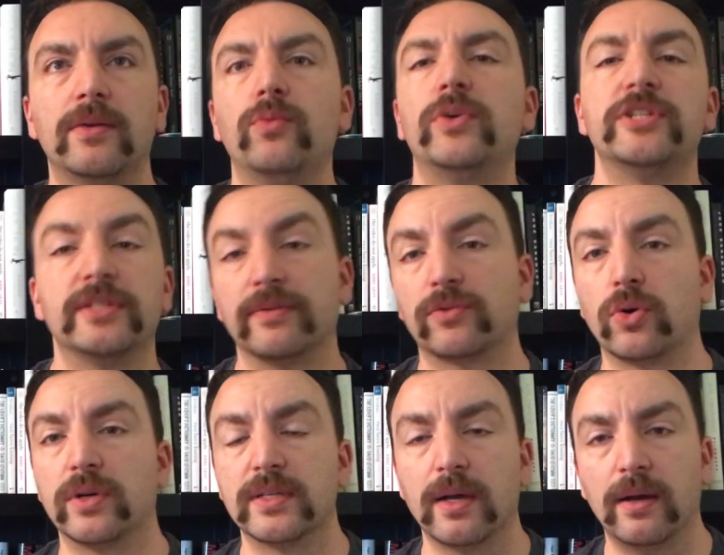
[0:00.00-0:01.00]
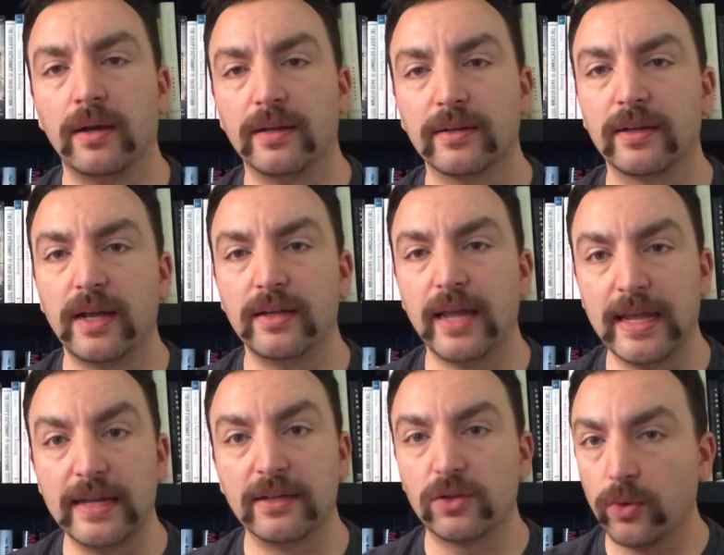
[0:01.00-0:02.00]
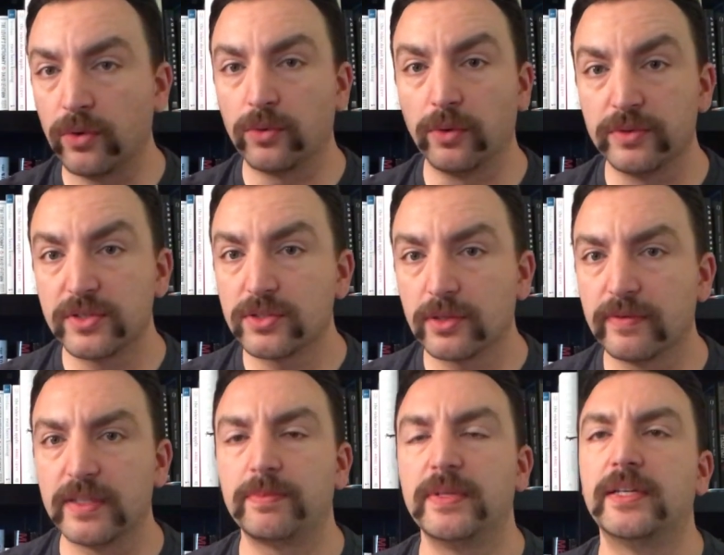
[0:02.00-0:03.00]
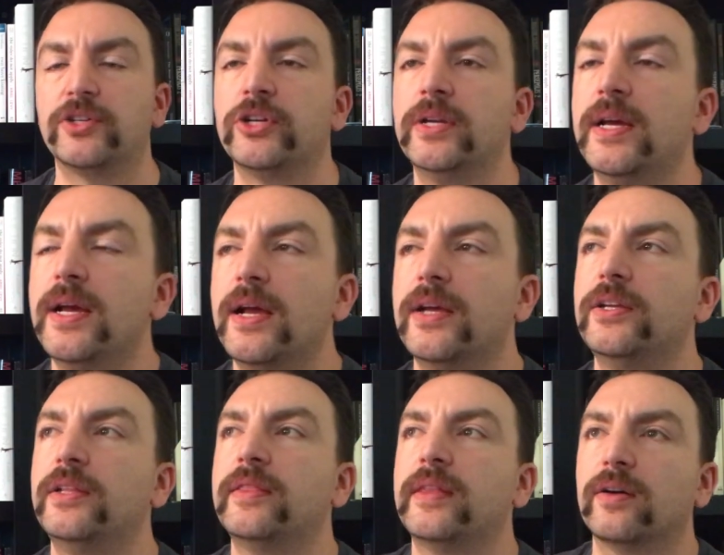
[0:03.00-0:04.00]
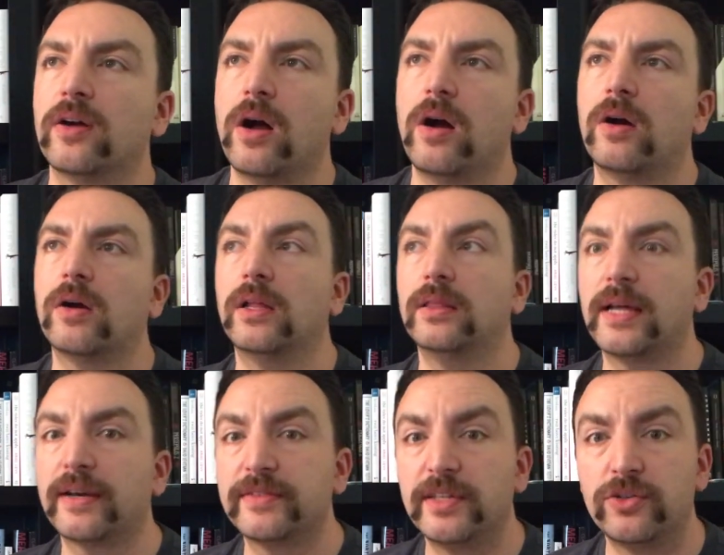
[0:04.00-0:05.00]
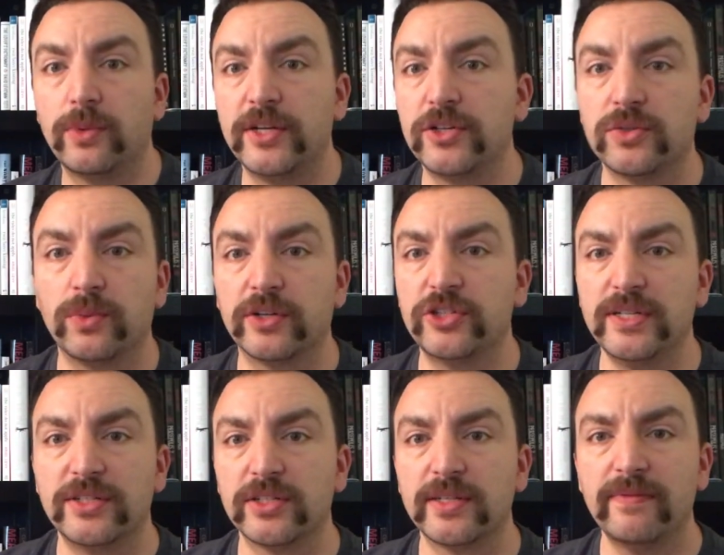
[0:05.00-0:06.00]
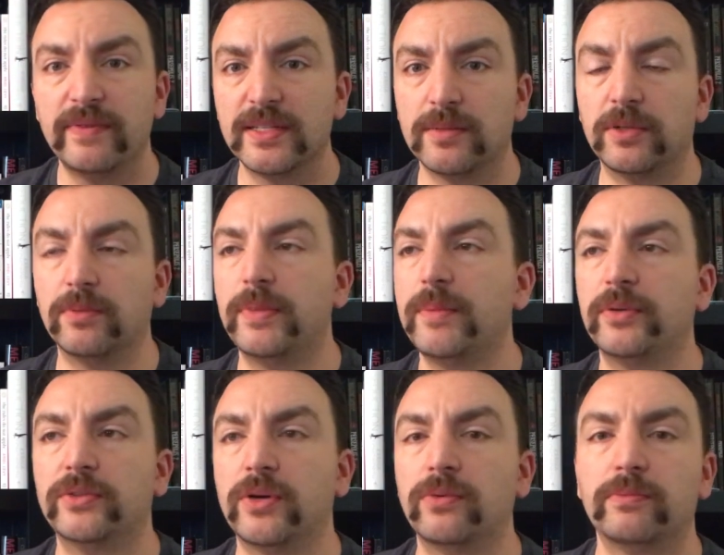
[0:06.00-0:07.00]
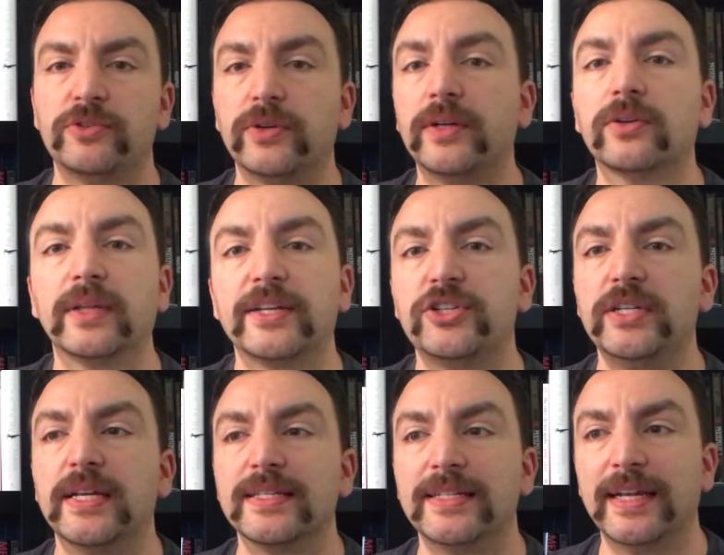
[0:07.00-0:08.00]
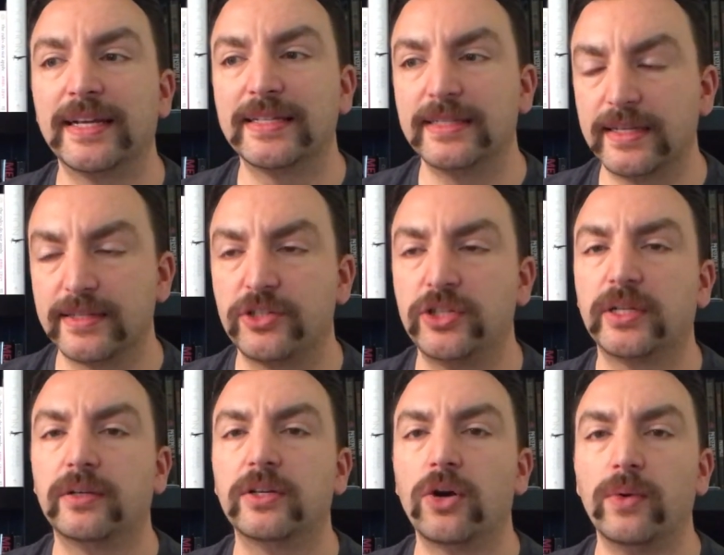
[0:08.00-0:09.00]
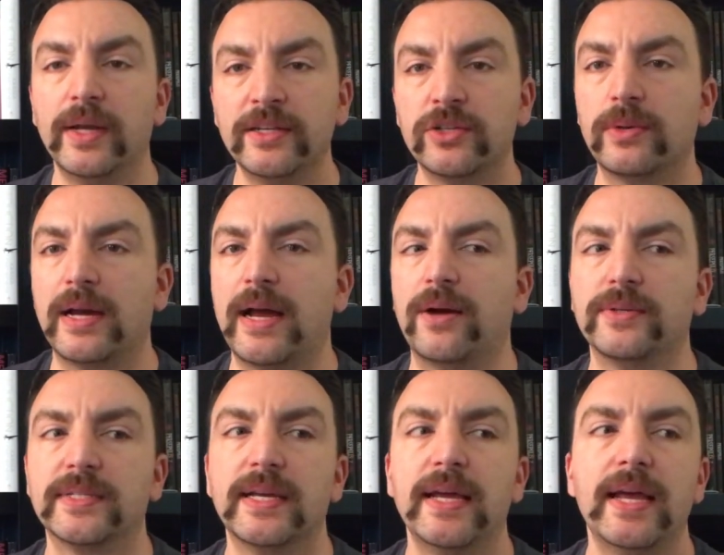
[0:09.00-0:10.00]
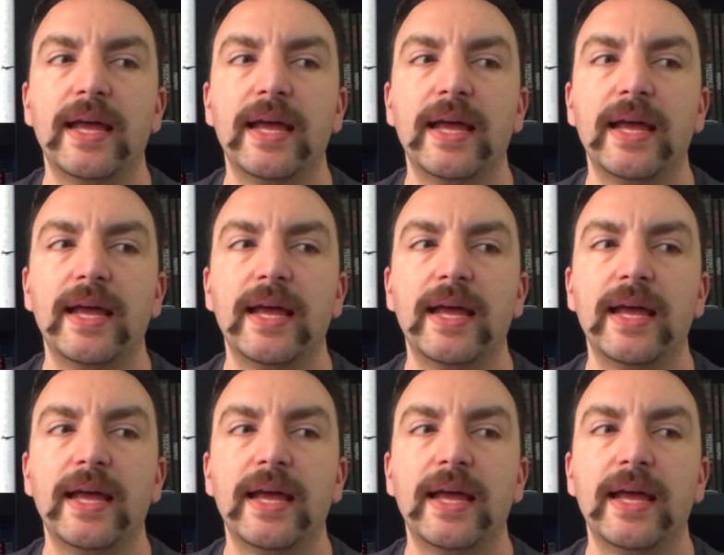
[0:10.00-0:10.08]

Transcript: which is of course uh, a quote-unquote service position. There are a lot of situations where she's just invisible. People don't treat her like she doesn't exist. She could go into a house